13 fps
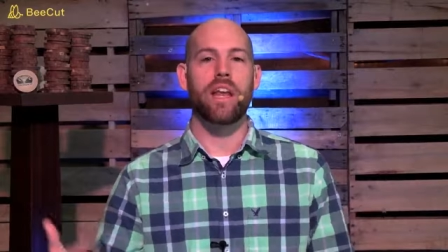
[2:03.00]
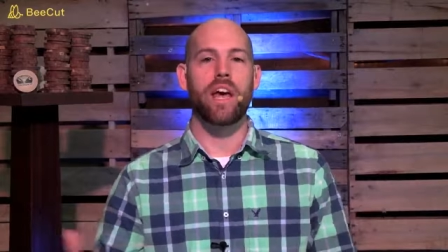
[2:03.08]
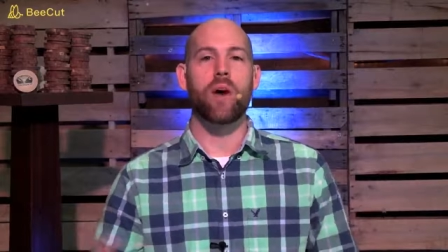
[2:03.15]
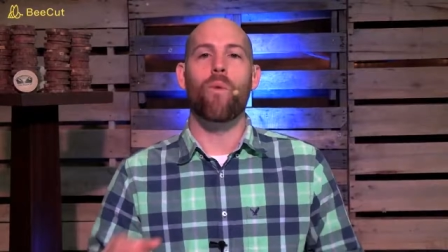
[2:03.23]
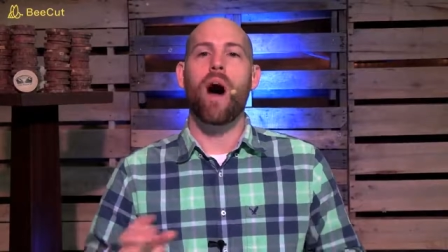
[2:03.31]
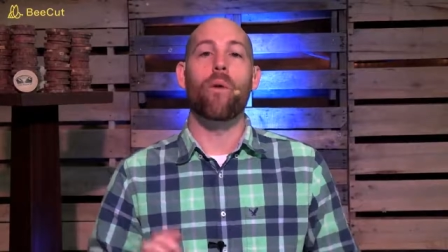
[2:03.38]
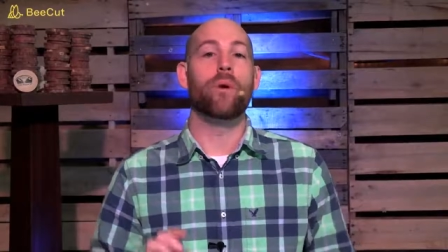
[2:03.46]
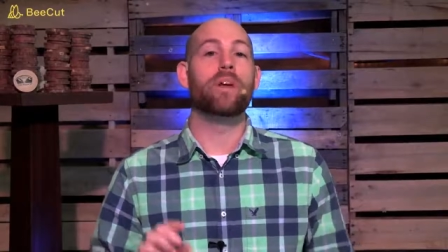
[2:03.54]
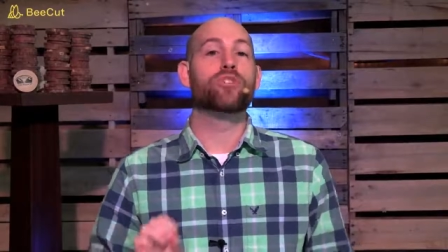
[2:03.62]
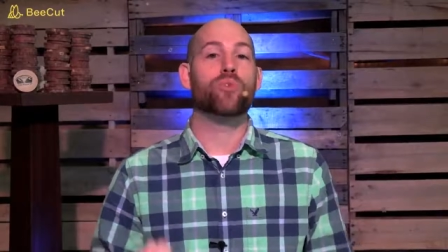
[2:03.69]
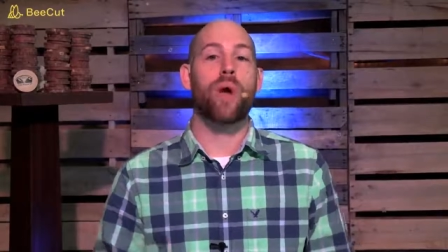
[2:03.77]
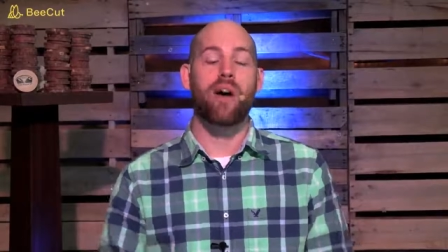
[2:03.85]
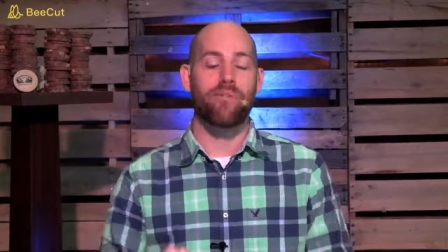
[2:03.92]
him while we
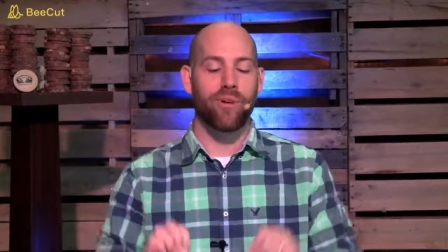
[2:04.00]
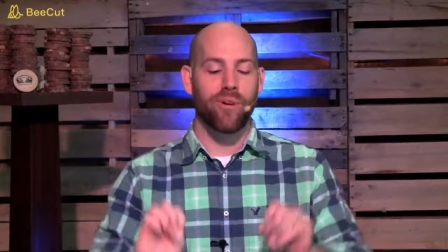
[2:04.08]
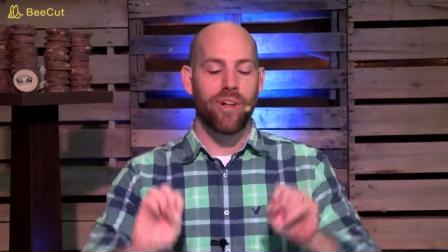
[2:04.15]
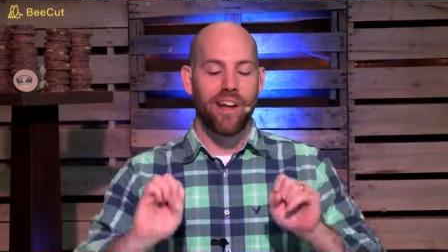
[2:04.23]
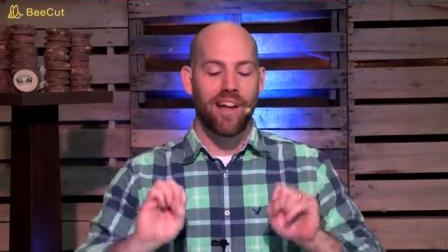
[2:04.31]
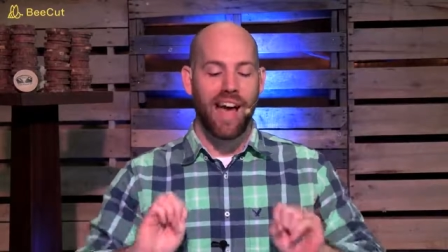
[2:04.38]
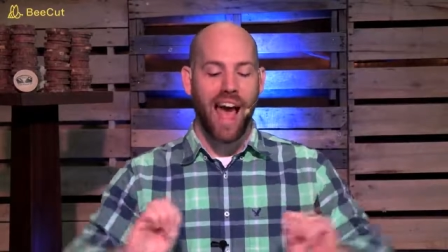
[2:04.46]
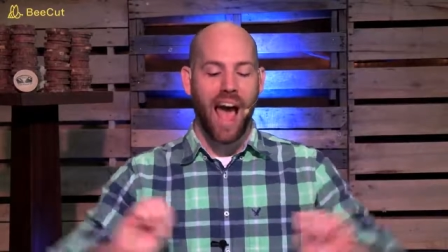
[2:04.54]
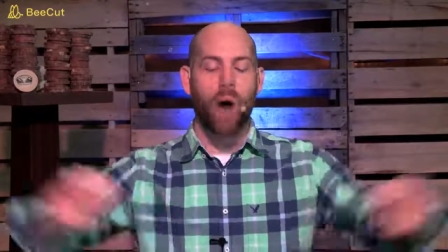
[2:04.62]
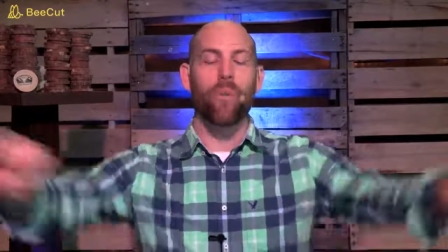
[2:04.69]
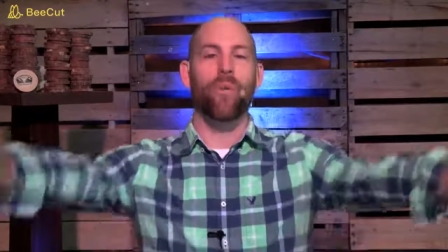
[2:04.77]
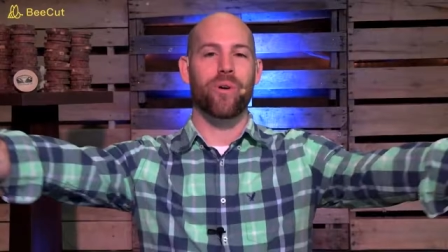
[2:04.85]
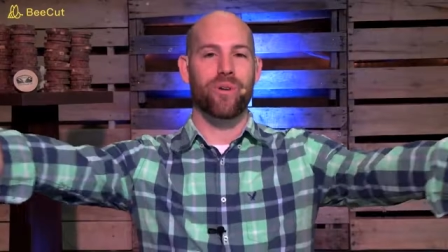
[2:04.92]
travel
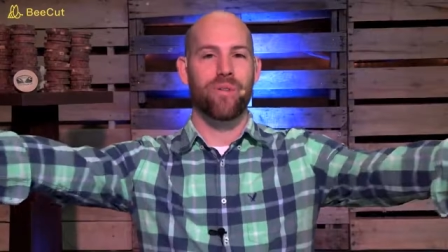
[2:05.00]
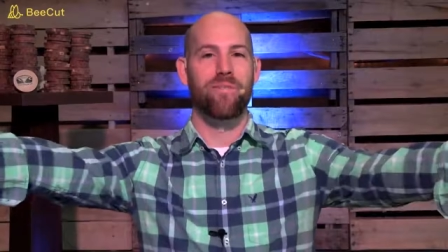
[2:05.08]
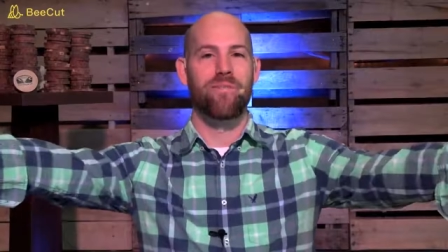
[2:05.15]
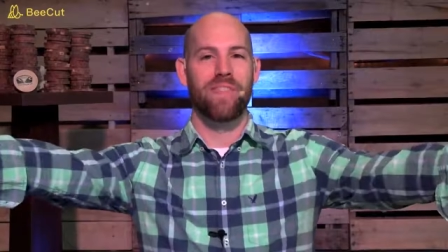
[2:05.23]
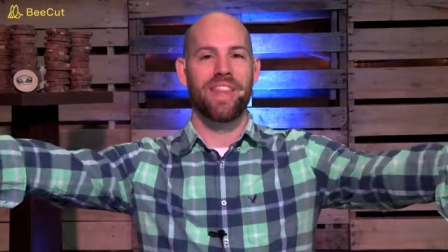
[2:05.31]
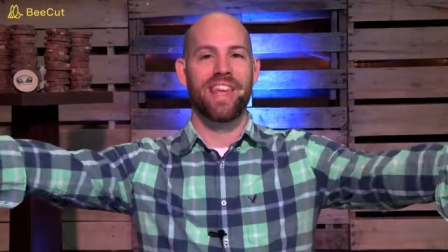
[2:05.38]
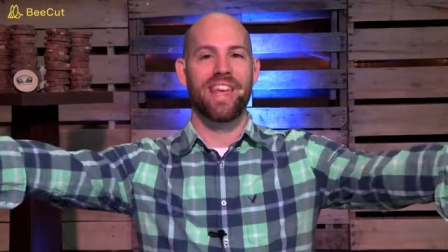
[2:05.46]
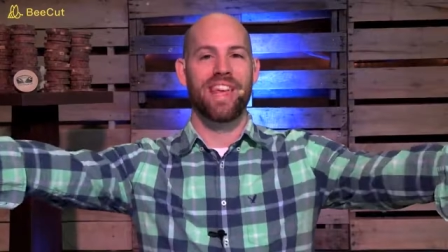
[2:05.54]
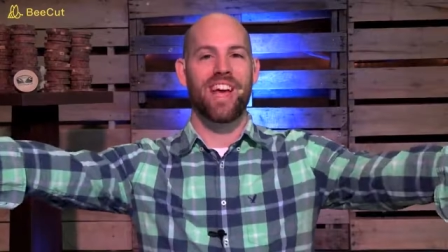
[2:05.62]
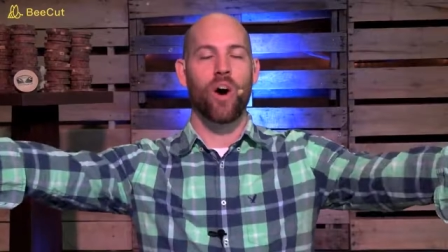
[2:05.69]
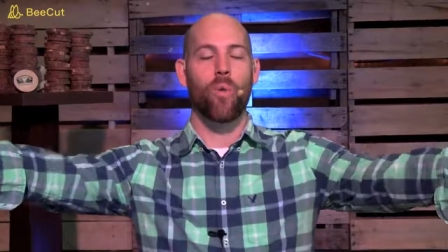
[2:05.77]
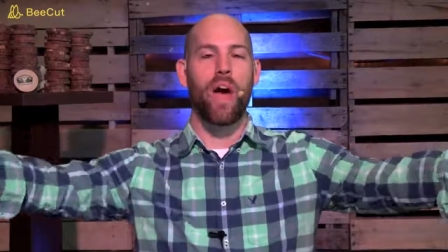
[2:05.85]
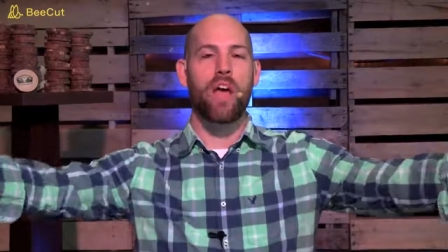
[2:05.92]
outward,
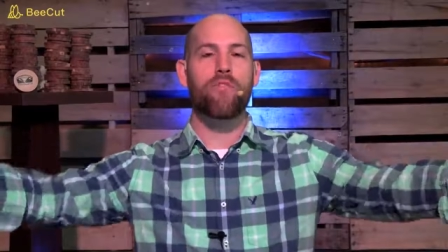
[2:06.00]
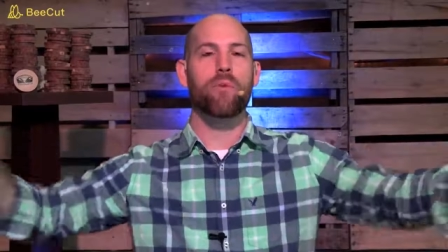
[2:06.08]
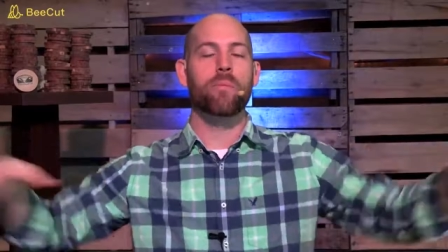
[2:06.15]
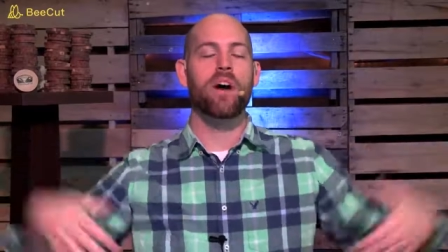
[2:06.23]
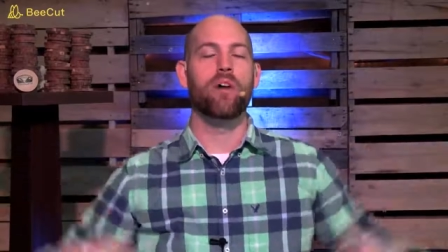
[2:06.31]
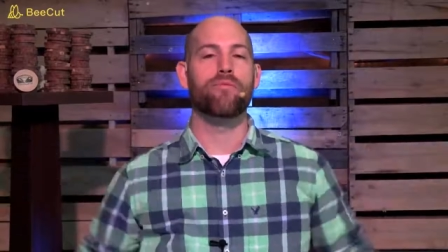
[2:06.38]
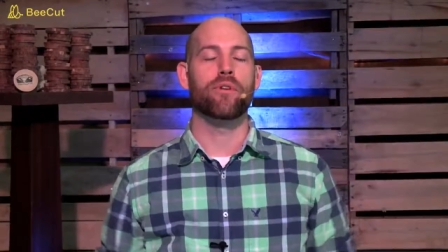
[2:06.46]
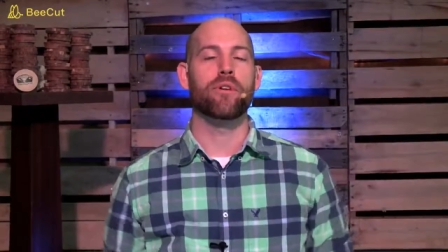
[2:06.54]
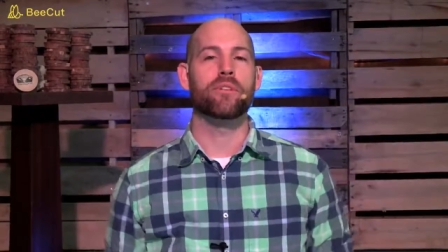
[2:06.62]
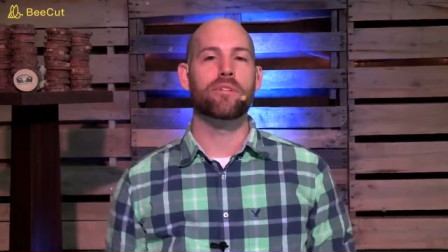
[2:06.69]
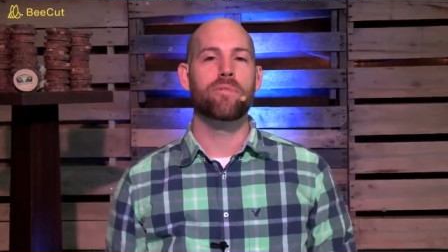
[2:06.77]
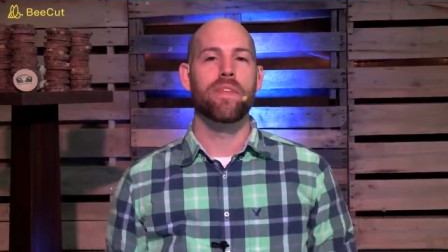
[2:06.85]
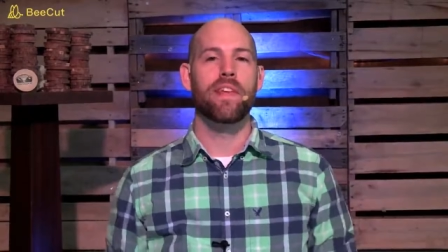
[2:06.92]
away from
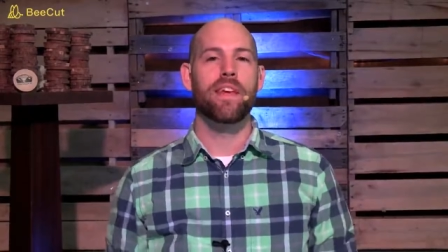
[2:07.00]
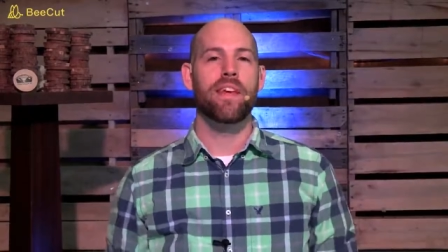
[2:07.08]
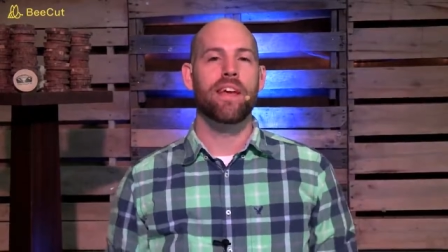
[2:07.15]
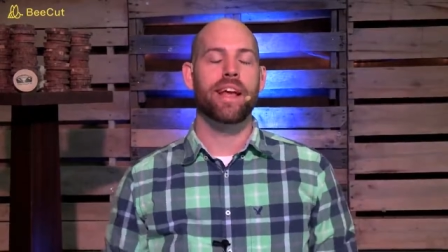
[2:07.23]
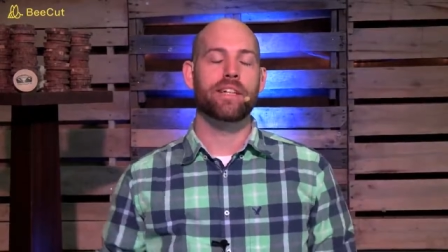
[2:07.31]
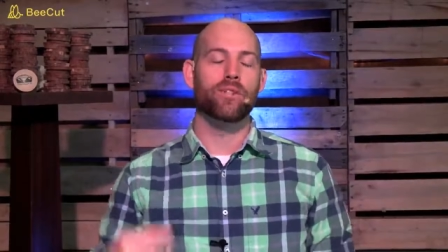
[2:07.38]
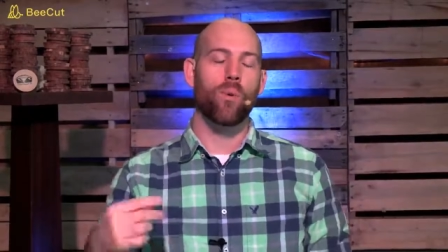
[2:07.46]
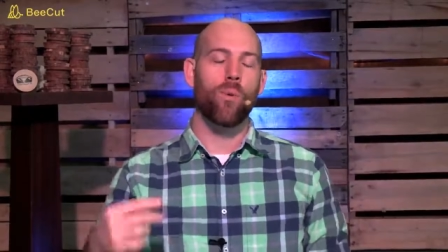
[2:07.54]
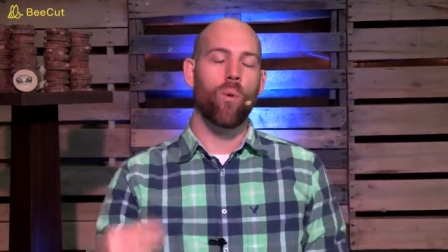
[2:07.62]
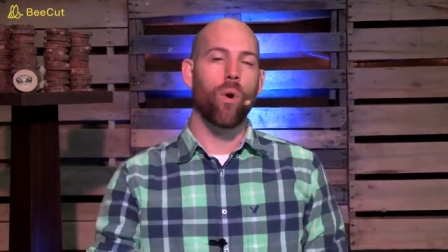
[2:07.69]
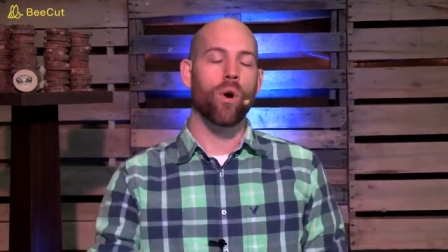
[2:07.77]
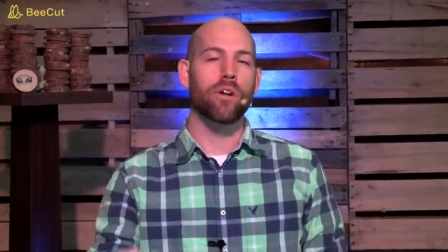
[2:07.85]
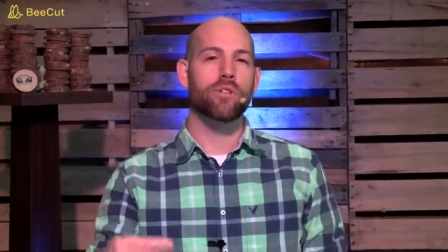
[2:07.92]
comfort and
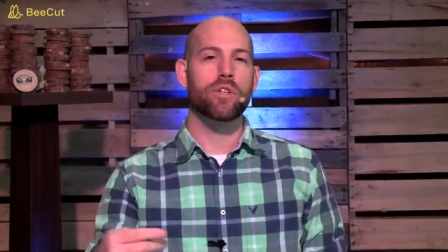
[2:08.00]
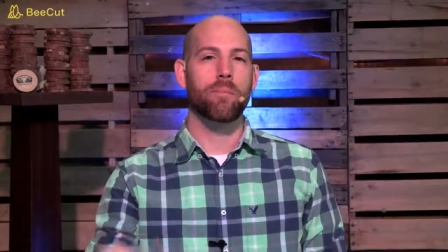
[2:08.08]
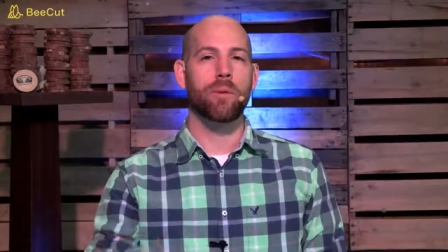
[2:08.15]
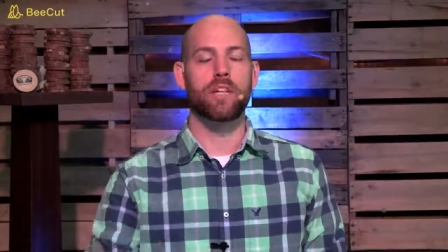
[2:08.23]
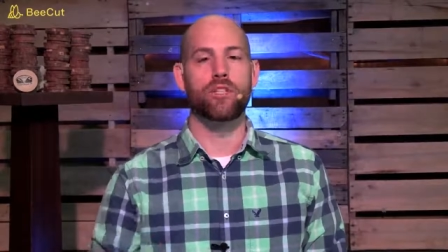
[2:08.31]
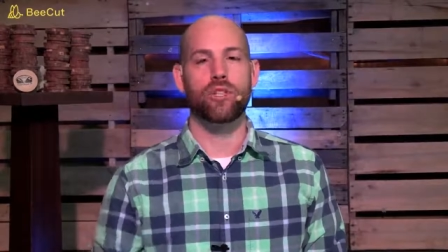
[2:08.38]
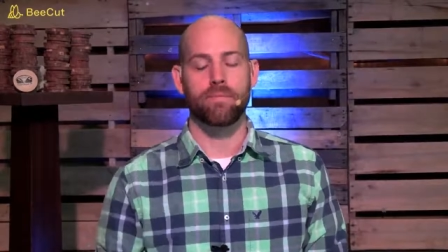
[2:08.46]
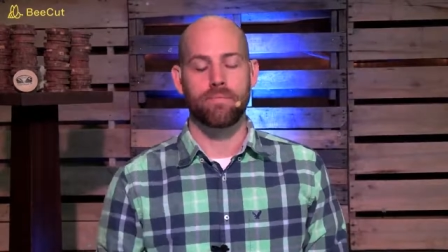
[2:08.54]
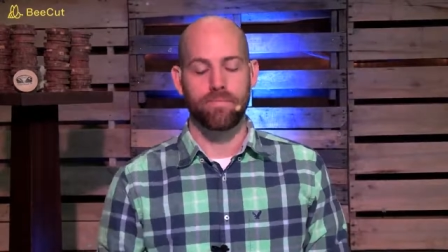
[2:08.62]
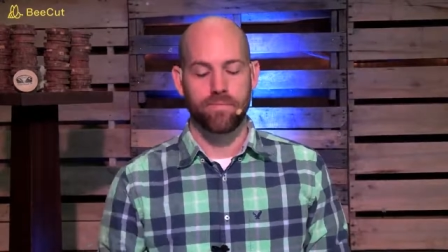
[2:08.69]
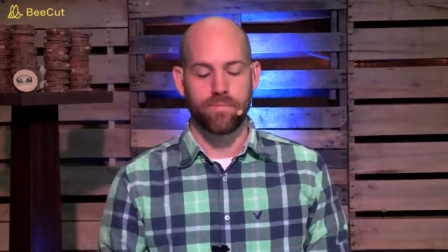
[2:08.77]
towards completion.